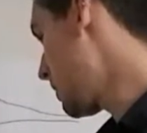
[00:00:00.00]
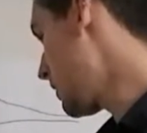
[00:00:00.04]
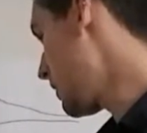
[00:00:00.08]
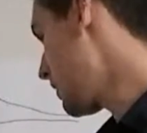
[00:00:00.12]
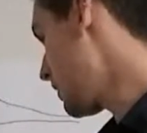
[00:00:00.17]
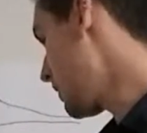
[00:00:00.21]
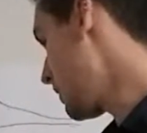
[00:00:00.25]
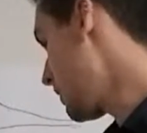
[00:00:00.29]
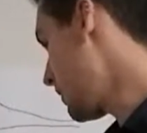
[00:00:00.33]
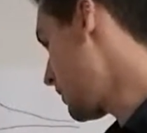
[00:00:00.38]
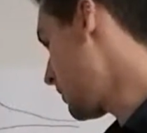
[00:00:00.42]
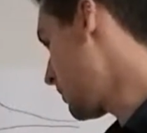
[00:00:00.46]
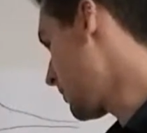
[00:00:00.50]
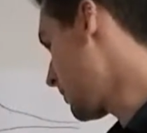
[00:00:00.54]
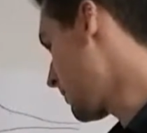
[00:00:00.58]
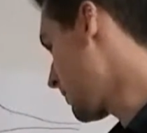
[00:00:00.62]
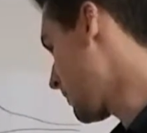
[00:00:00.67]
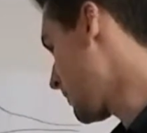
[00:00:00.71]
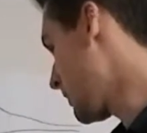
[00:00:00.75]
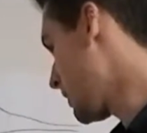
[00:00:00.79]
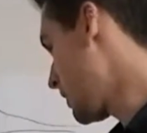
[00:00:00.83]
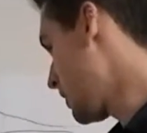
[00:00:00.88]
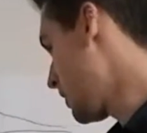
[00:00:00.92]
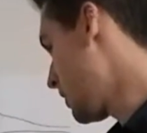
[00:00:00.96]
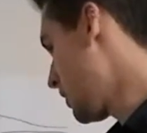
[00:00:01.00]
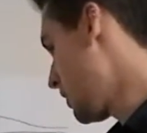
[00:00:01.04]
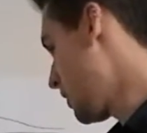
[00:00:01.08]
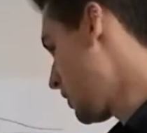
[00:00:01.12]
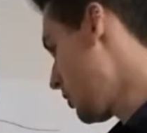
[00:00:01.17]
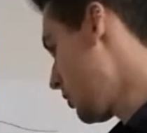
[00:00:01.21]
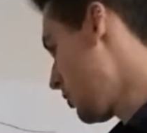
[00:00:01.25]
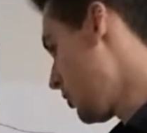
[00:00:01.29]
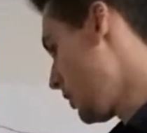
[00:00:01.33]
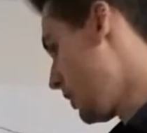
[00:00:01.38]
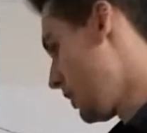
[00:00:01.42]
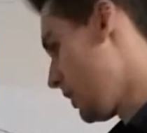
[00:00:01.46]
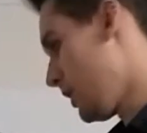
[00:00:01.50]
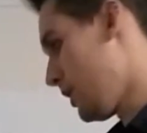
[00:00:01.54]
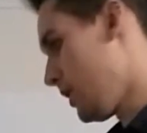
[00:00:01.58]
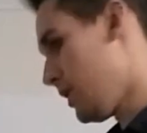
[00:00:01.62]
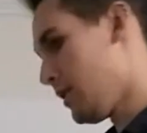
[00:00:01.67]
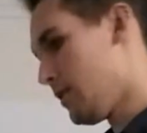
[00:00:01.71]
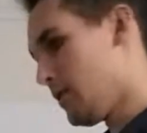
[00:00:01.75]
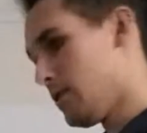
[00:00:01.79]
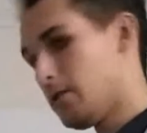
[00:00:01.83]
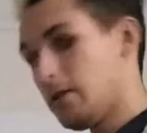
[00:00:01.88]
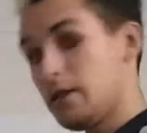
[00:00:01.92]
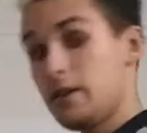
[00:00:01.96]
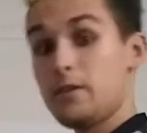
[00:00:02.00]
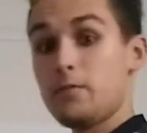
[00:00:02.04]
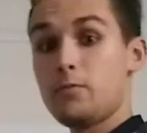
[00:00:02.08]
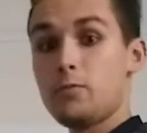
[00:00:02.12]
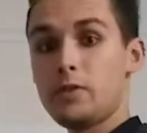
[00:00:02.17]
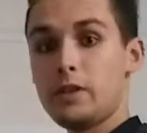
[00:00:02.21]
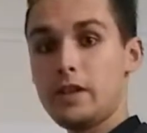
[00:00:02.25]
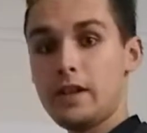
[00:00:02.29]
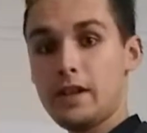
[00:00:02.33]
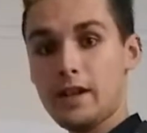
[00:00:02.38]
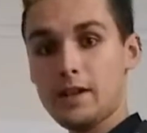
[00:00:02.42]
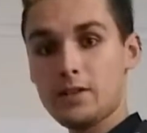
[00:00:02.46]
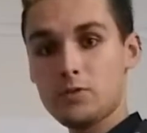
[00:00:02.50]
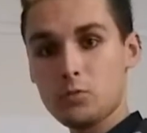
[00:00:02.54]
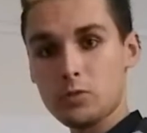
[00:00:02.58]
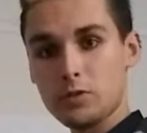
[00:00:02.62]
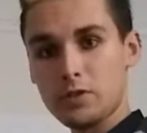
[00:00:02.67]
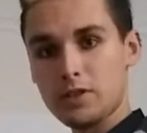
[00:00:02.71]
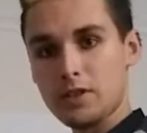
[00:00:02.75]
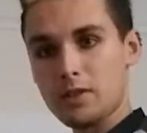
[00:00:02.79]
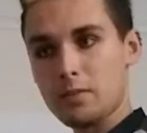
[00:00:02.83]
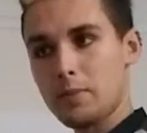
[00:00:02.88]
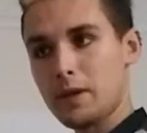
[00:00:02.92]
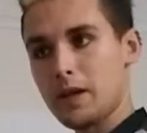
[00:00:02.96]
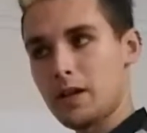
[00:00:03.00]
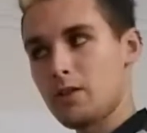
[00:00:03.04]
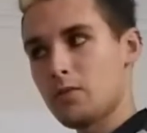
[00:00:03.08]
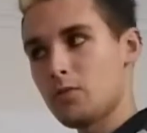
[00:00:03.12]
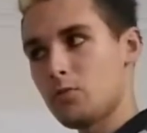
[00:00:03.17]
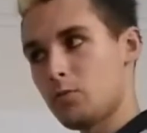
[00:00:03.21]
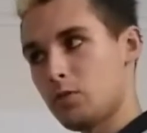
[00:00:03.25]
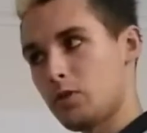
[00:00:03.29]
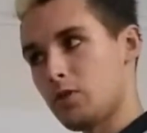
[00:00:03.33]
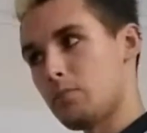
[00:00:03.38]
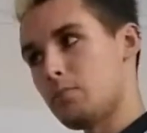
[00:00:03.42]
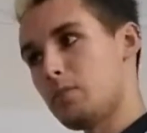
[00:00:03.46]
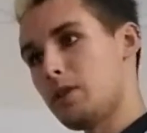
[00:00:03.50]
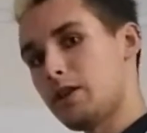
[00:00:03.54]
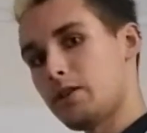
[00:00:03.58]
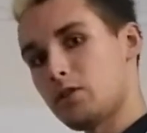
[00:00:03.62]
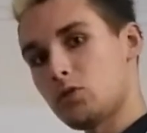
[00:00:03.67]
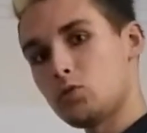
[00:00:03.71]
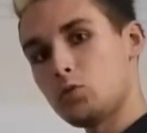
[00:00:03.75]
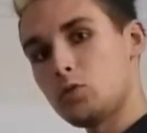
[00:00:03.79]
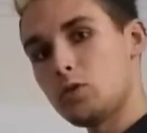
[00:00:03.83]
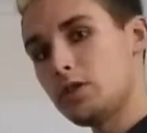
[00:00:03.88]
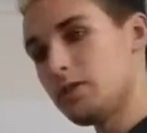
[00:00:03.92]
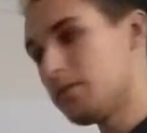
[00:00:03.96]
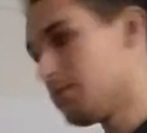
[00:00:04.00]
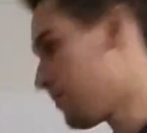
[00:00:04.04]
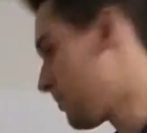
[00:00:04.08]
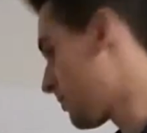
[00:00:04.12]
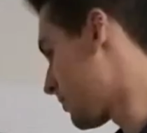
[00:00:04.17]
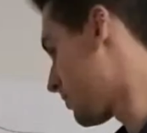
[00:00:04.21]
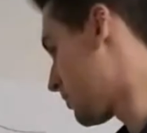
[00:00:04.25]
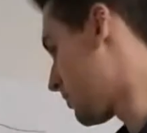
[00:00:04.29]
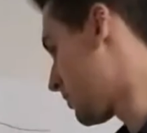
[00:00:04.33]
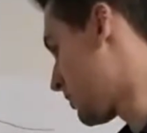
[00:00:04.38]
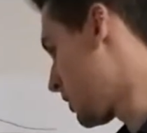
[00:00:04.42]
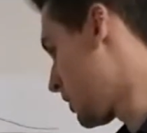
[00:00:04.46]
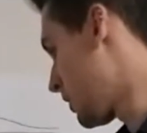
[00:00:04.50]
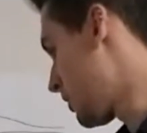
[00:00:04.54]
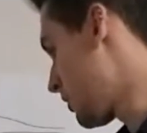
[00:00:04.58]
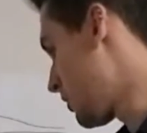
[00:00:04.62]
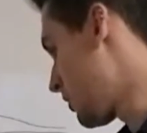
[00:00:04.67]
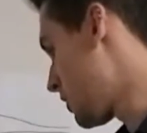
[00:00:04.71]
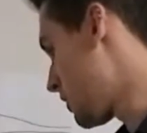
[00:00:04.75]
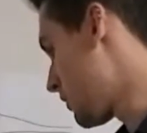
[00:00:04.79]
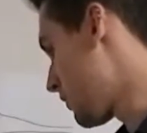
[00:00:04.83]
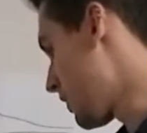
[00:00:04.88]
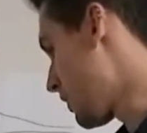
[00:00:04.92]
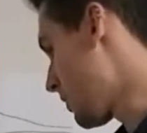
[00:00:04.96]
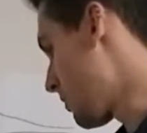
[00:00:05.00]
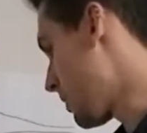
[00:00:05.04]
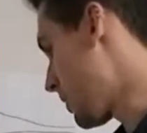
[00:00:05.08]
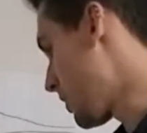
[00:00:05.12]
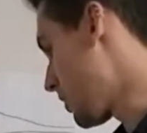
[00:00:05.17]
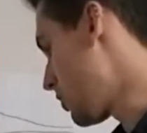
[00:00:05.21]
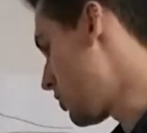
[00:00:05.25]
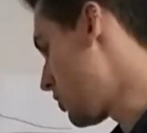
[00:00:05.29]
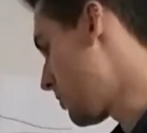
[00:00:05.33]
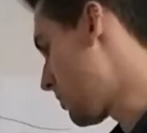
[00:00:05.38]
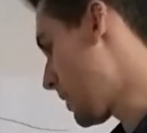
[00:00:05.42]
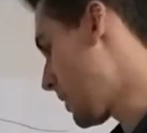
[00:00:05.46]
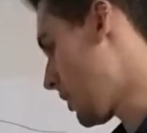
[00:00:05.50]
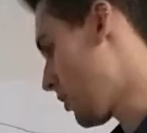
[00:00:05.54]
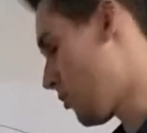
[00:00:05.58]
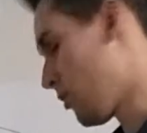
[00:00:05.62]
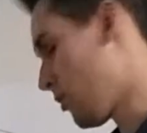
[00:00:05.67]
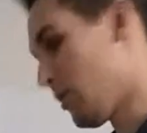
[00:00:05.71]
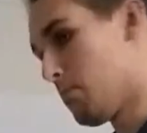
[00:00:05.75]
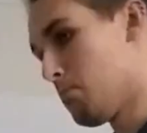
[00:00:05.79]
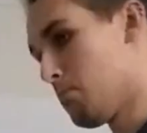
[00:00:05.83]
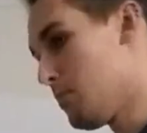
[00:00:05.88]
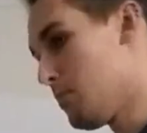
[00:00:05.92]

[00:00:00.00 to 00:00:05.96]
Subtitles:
pi, if we add 1 to the power, we've got minus 1, divided by the new power, we've got